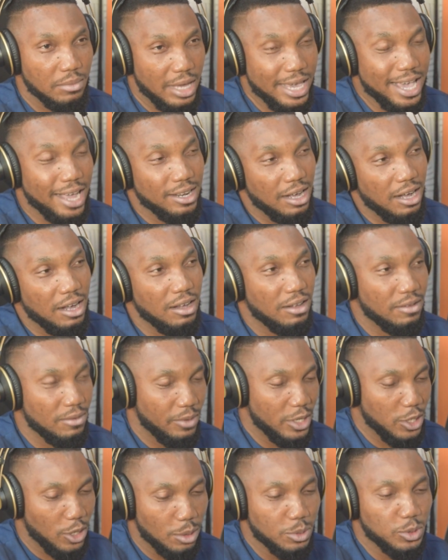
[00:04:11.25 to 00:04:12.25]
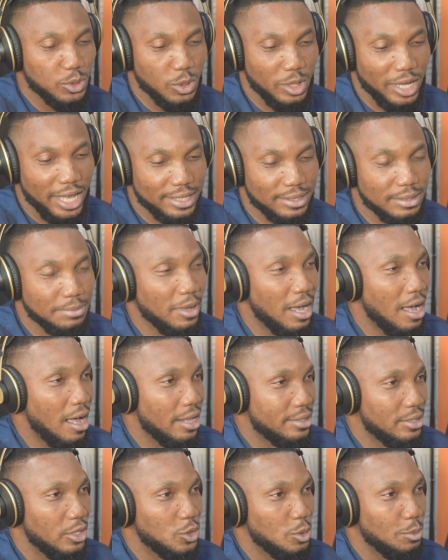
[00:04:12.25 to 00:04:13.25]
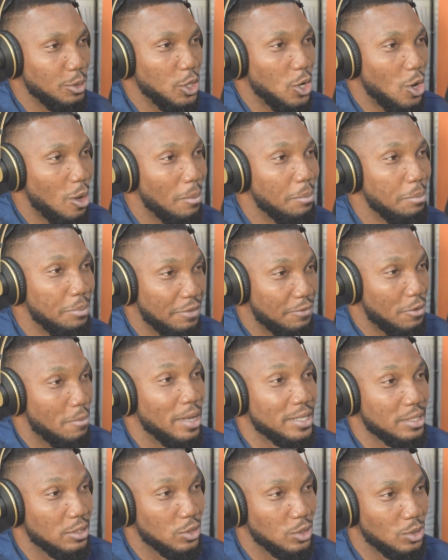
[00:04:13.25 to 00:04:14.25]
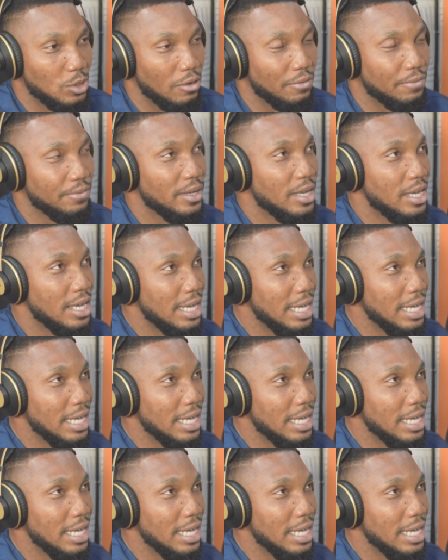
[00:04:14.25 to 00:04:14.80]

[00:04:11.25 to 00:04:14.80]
A&R, when it comes to getting artists to become performers and stuff,